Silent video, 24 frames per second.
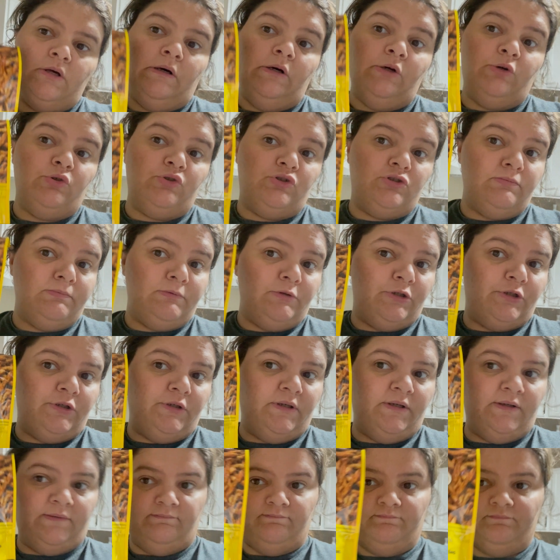super
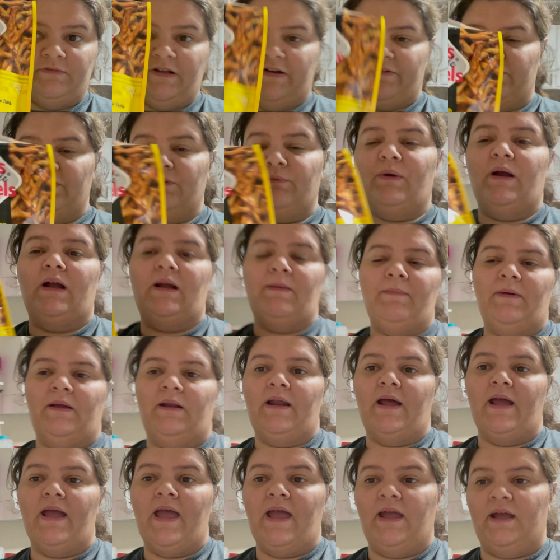good. Definitely recommend.
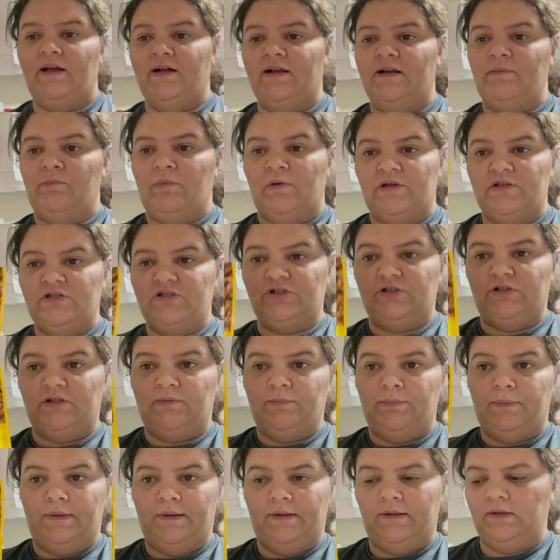I hate honey mustard,
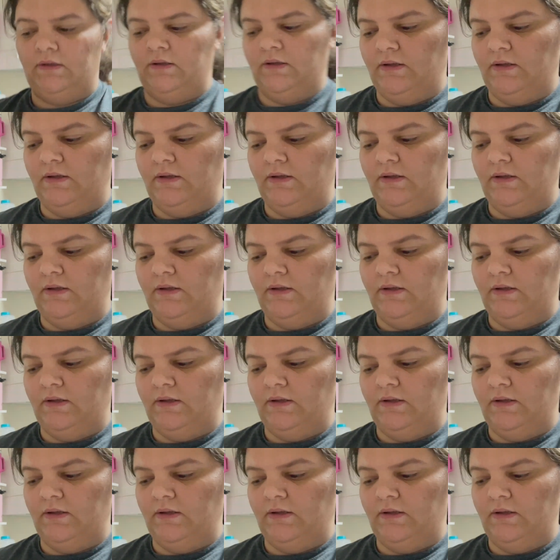but